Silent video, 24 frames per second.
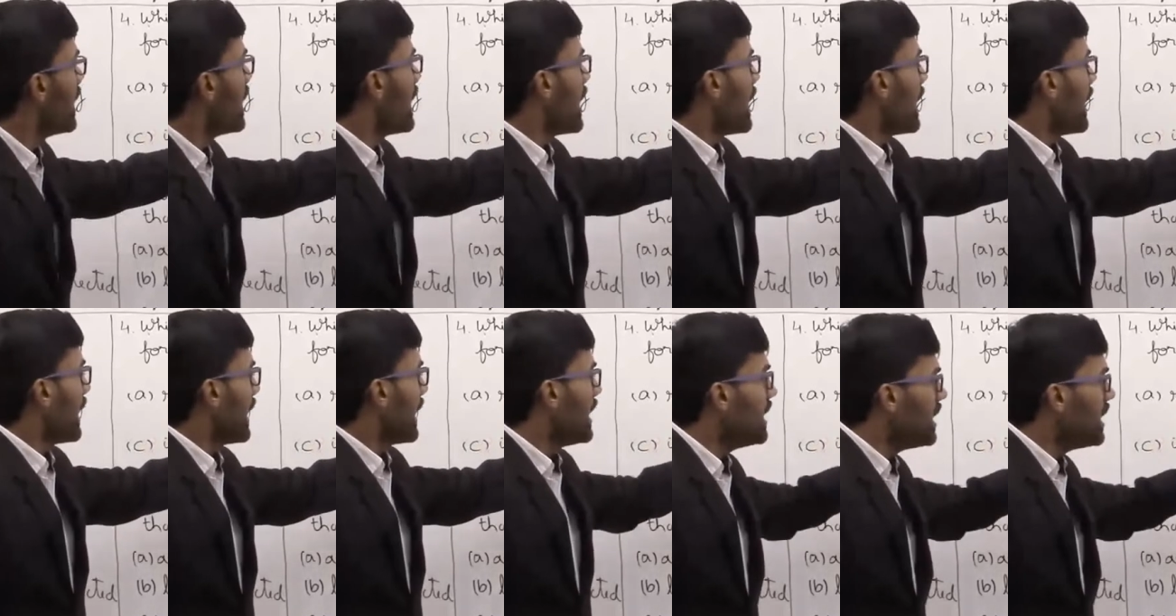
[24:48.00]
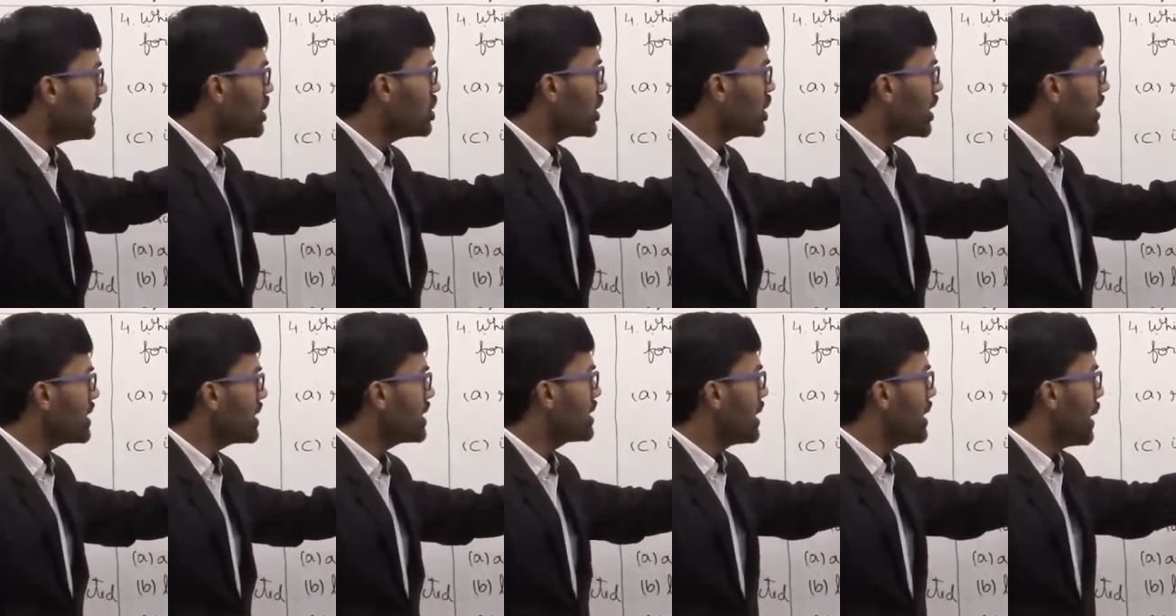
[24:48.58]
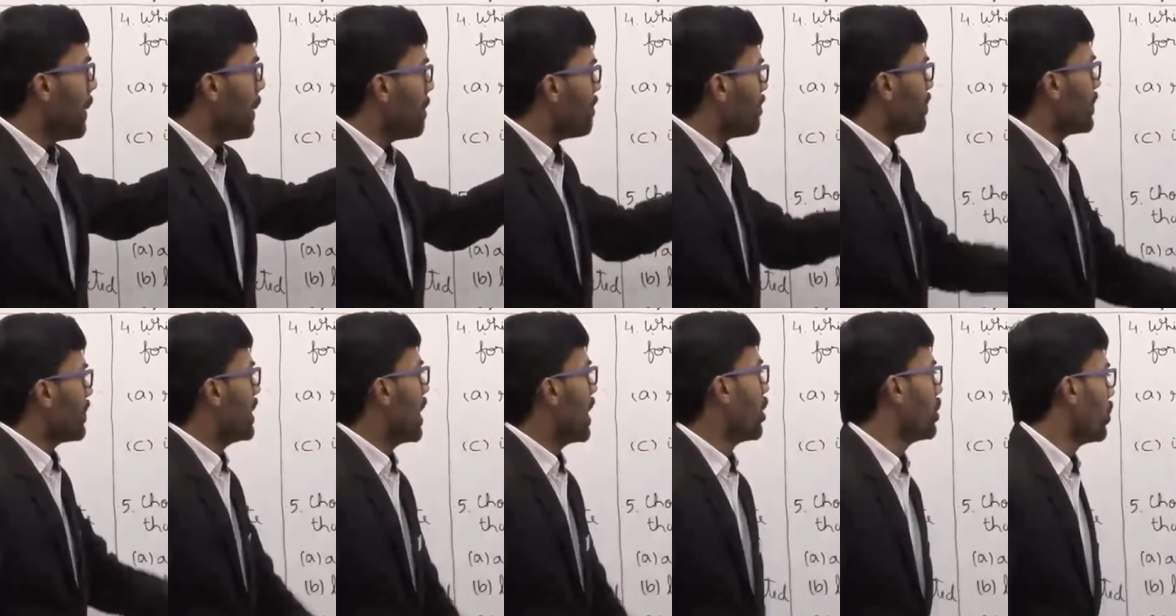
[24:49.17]
Indigenous,
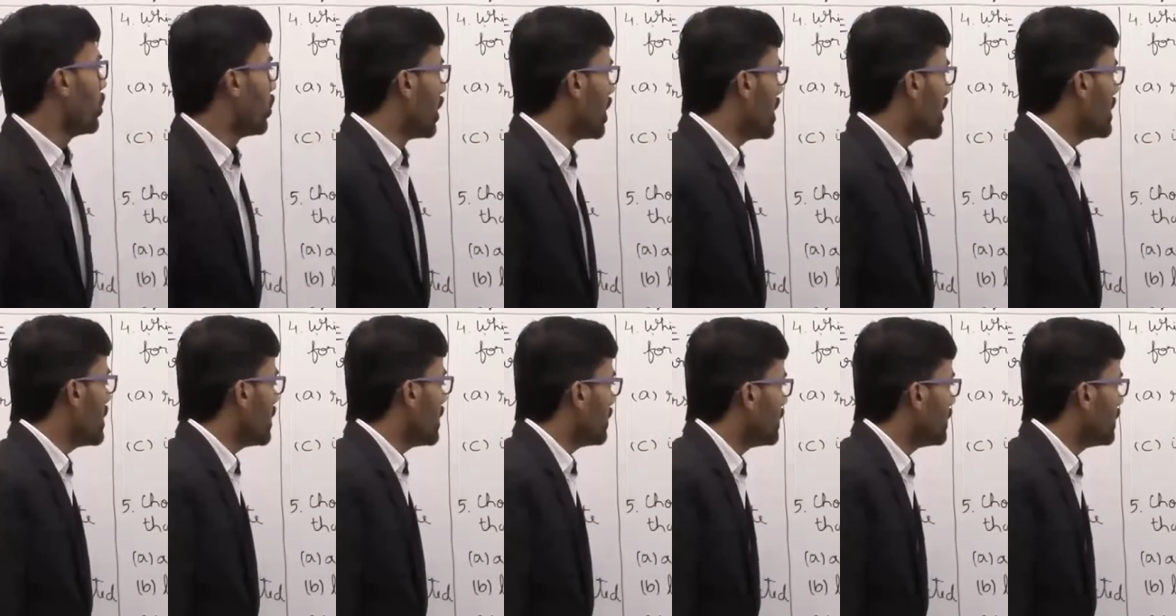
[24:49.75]
now the word